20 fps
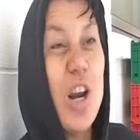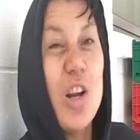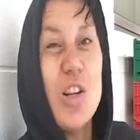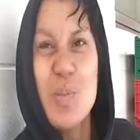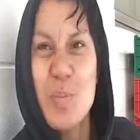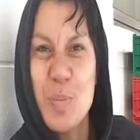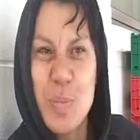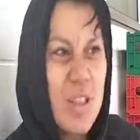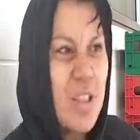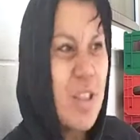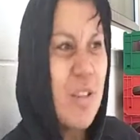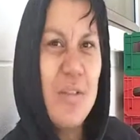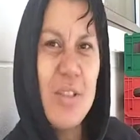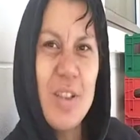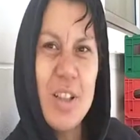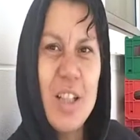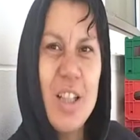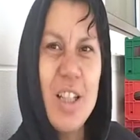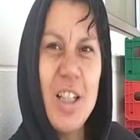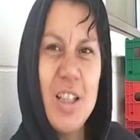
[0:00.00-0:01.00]

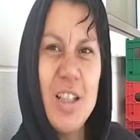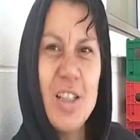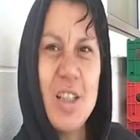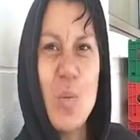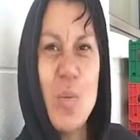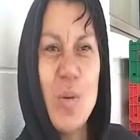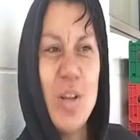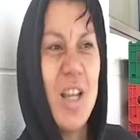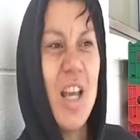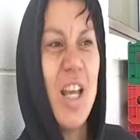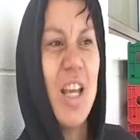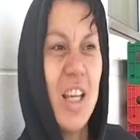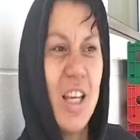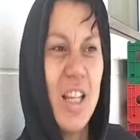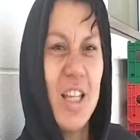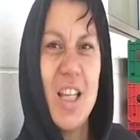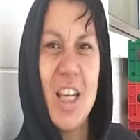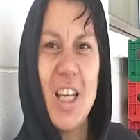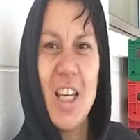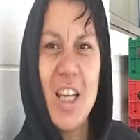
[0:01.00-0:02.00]
specifically, so when they
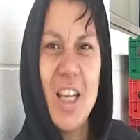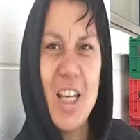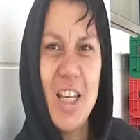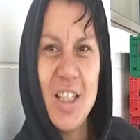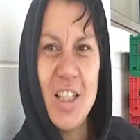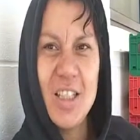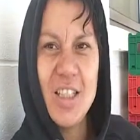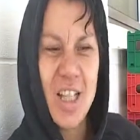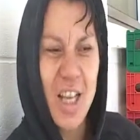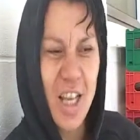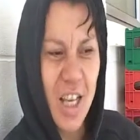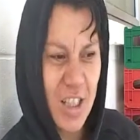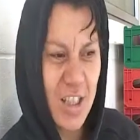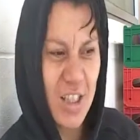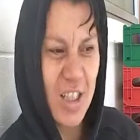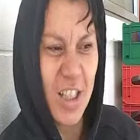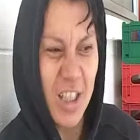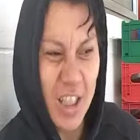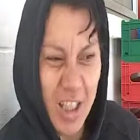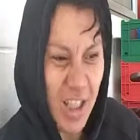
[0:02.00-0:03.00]
get the keys, they
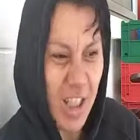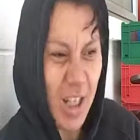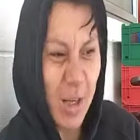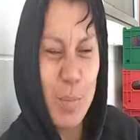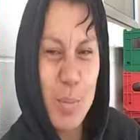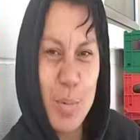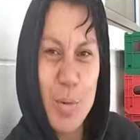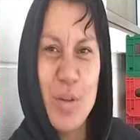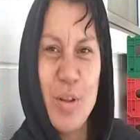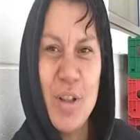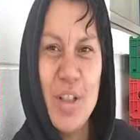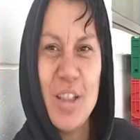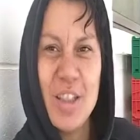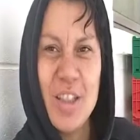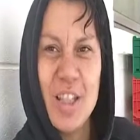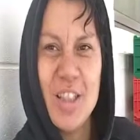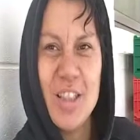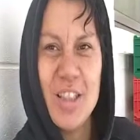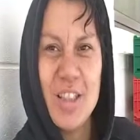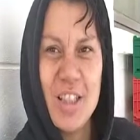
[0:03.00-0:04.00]
actually get a booklet
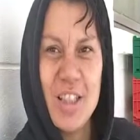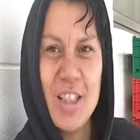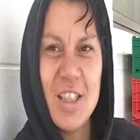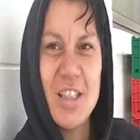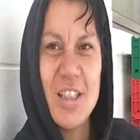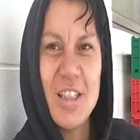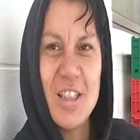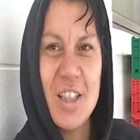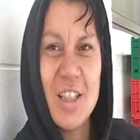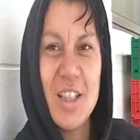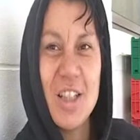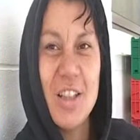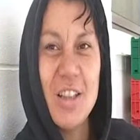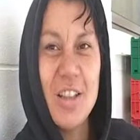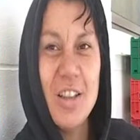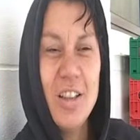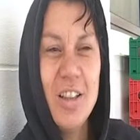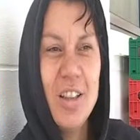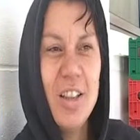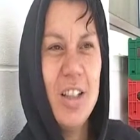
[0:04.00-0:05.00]
that says,
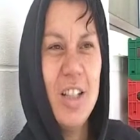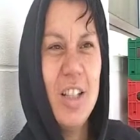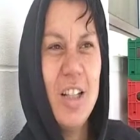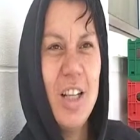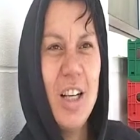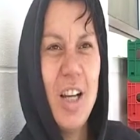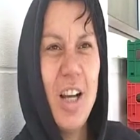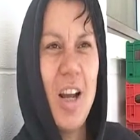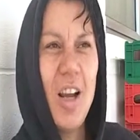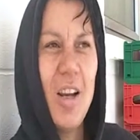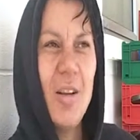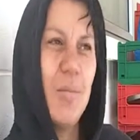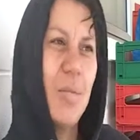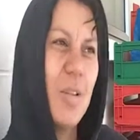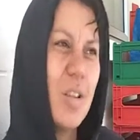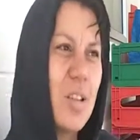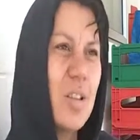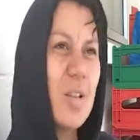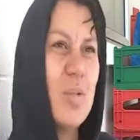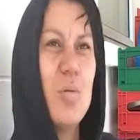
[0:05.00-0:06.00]

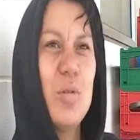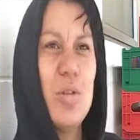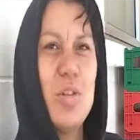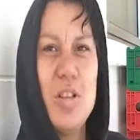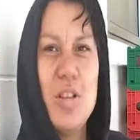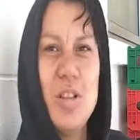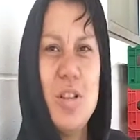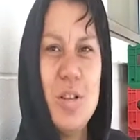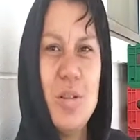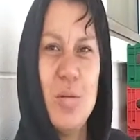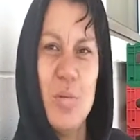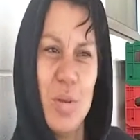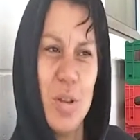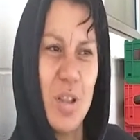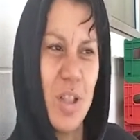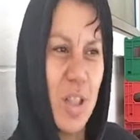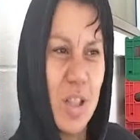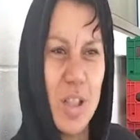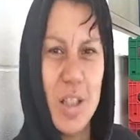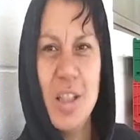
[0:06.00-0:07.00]
this is what you do with
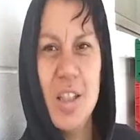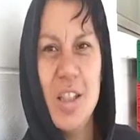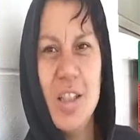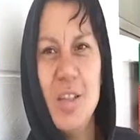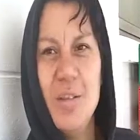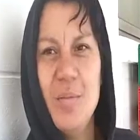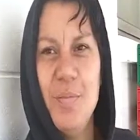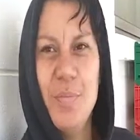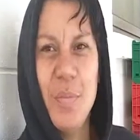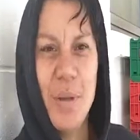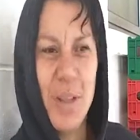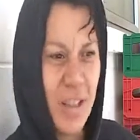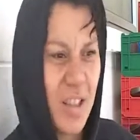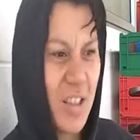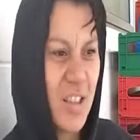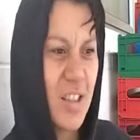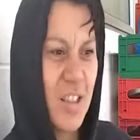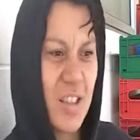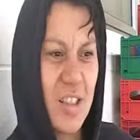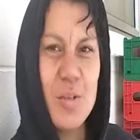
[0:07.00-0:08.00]
the linen, but
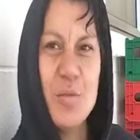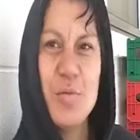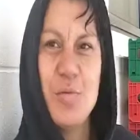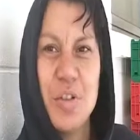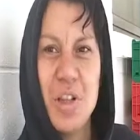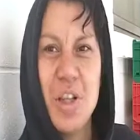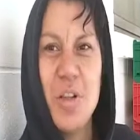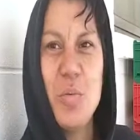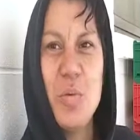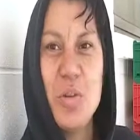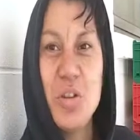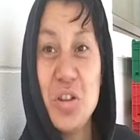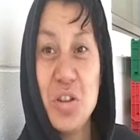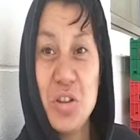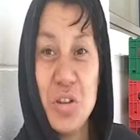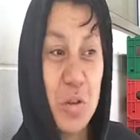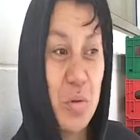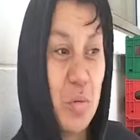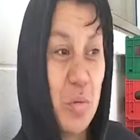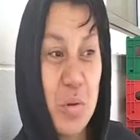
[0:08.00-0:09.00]
this is also what you
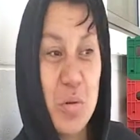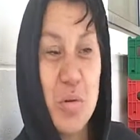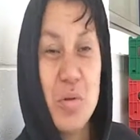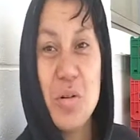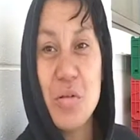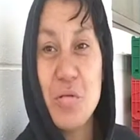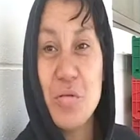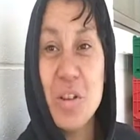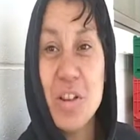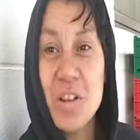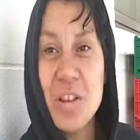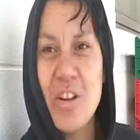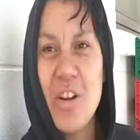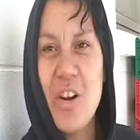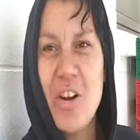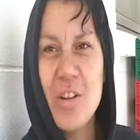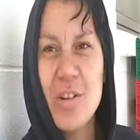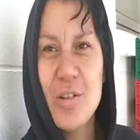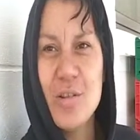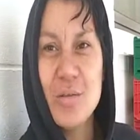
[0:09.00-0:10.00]
do with all the
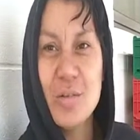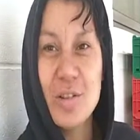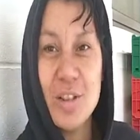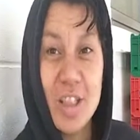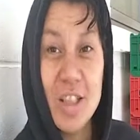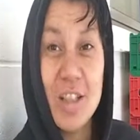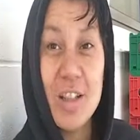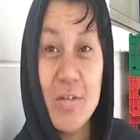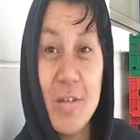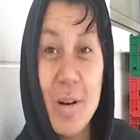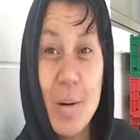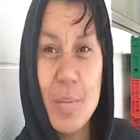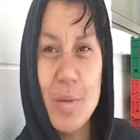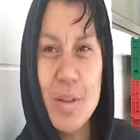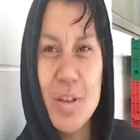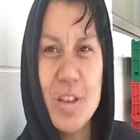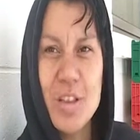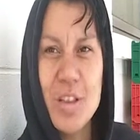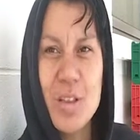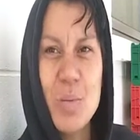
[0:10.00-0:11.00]
recycles and the
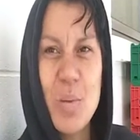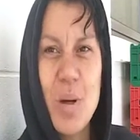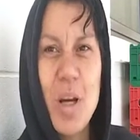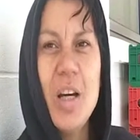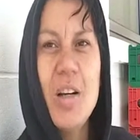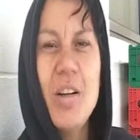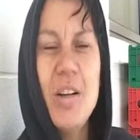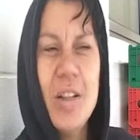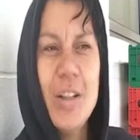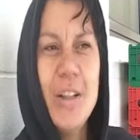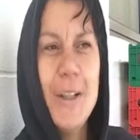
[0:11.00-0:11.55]
rubbish as well.